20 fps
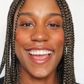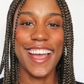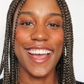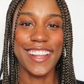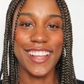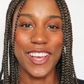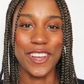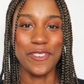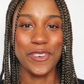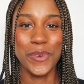
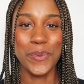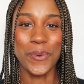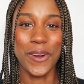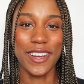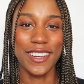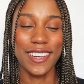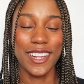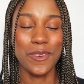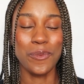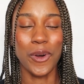Hello
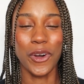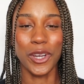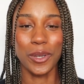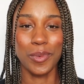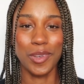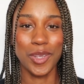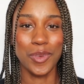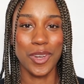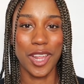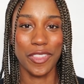everyone and
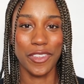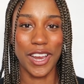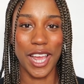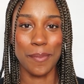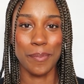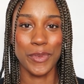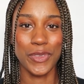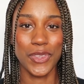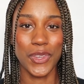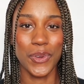welcome to another
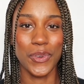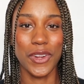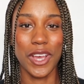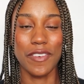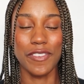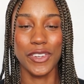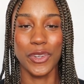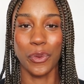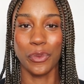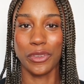episode
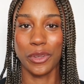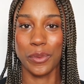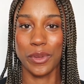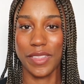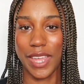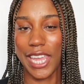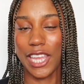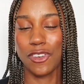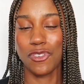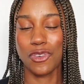of Adulting
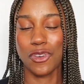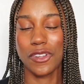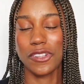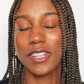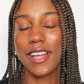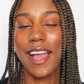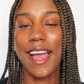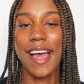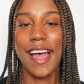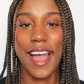with
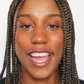Angel.